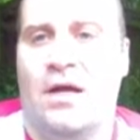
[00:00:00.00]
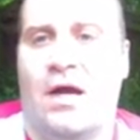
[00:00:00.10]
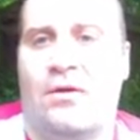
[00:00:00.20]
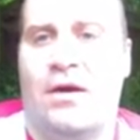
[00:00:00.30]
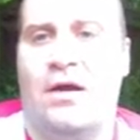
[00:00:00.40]

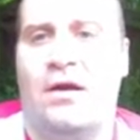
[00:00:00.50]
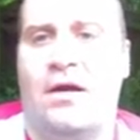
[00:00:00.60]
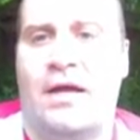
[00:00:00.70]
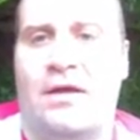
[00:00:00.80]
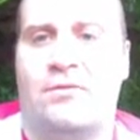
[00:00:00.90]
A
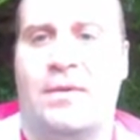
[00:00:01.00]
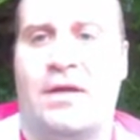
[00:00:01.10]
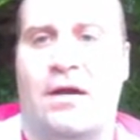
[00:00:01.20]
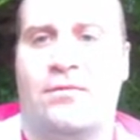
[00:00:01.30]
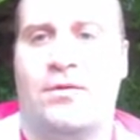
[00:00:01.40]
groundhog has to be
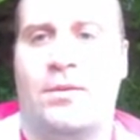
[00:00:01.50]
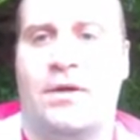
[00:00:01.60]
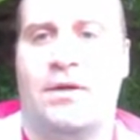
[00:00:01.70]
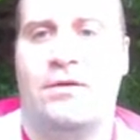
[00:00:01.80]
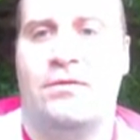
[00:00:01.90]
careful when
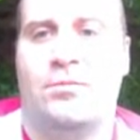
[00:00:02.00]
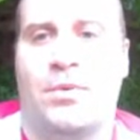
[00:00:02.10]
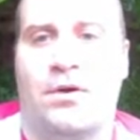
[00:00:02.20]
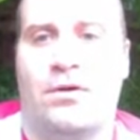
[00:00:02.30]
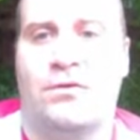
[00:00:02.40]
it leaves its
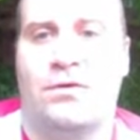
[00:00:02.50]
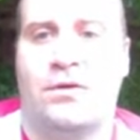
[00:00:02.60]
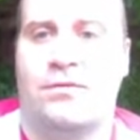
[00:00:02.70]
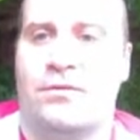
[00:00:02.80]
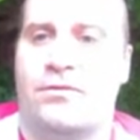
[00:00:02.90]
burrow to
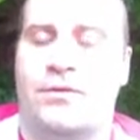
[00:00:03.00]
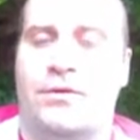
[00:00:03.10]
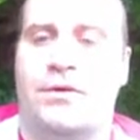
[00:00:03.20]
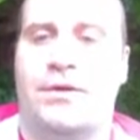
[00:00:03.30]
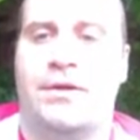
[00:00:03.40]
look for
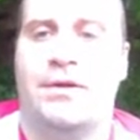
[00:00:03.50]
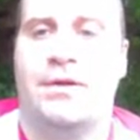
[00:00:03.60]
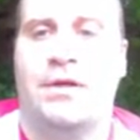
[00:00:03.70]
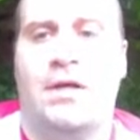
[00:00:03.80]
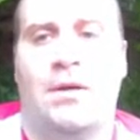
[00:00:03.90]
food.
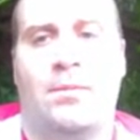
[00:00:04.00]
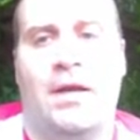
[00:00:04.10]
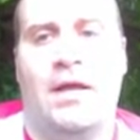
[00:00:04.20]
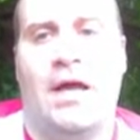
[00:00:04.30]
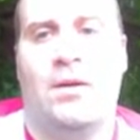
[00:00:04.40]

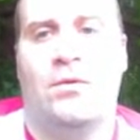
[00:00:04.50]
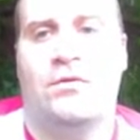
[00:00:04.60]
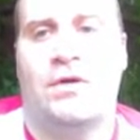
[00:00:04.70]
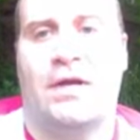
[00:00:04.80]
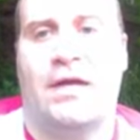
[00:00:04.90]
Many
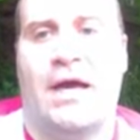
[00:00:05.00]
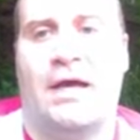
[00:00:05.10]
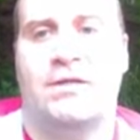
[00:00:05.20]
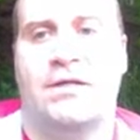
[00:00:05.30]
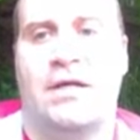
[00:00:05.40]
animals try to
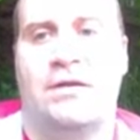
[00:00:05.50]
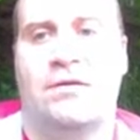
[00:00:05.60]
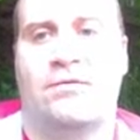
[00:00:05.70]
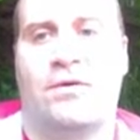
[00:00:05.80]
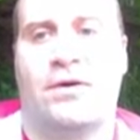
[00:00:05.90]
catch and eat
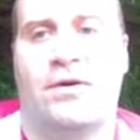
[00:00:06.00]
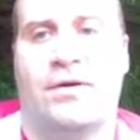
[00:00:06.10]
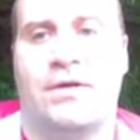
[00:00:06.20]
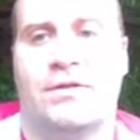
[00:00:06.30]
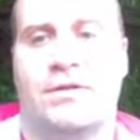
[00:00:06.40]
the furry
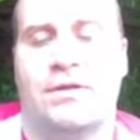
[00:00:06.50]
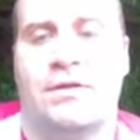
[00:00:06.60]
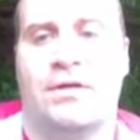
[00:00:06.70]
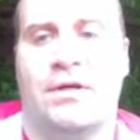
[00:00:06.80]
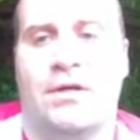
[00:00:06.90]
creature.
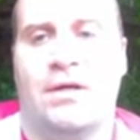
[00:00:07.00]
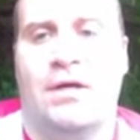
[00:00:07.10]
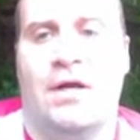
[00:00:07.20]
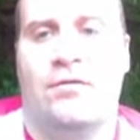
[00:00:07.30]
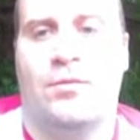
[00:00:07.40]

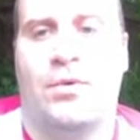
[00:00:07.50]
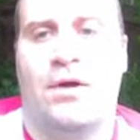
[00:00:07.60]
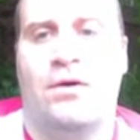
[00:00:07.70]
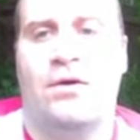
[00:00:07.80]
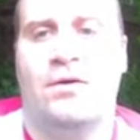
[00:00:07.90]
If a
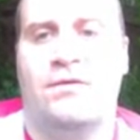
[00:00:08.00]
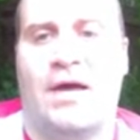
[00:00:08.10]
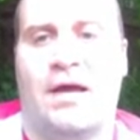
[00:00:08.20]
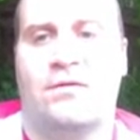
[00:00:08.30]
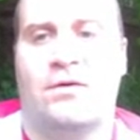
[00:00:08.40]
predator
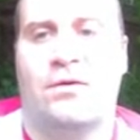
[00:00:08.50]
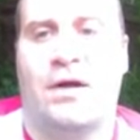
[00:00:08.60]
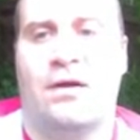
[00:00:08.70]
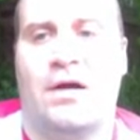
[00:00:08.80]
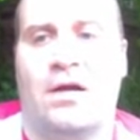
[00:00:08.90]
attacks, a
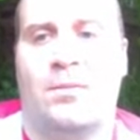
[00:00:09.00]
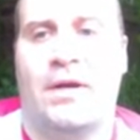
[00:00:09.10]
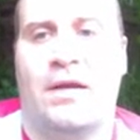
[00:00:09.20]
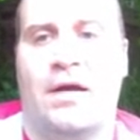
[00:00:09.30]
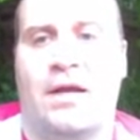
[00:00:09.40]
groundhog
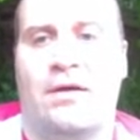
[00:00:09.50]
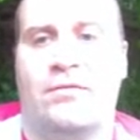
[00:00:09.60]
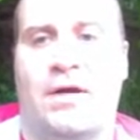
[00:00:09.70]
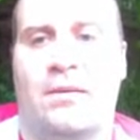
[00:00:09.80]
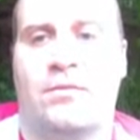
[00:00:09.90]
may not have
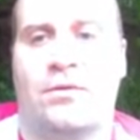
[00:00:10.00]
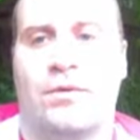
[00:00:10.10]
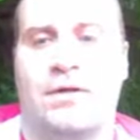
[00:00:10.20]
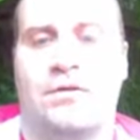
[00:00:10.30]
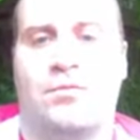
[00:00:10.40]
time to
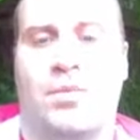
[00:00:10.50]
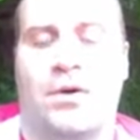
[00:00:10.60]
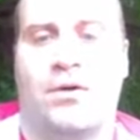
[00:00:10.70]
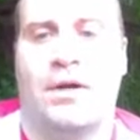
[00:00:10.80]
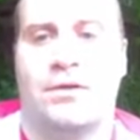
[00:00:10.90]
reach its
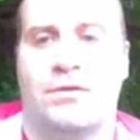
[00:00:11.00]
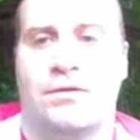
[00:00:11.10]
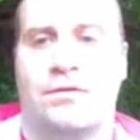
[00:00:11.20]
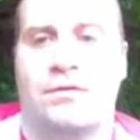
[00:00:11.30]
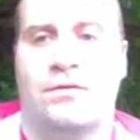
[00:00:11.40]
burrow
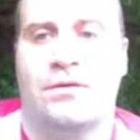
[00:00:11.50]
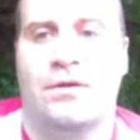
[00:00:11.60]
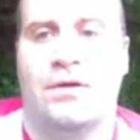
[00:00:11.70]
entrance.